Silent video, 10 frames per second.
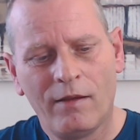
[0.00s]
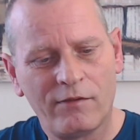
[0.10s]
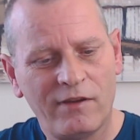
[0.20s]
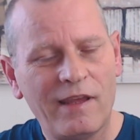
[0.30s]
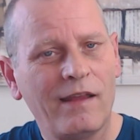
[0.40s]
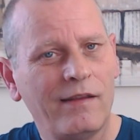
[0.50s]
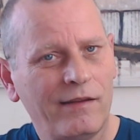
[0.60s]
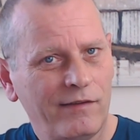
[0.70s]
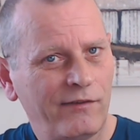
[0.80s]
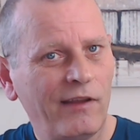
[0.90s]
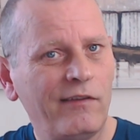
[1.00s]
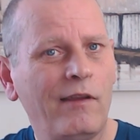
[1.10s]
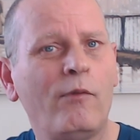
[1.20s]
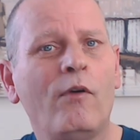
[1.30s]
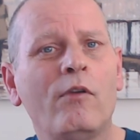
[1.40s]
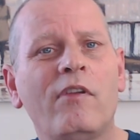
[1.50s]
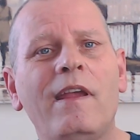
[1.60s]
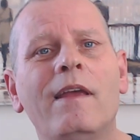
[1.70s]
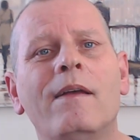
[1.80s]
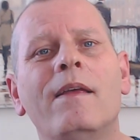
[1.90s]
So yeah,
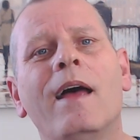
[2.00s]
60-40.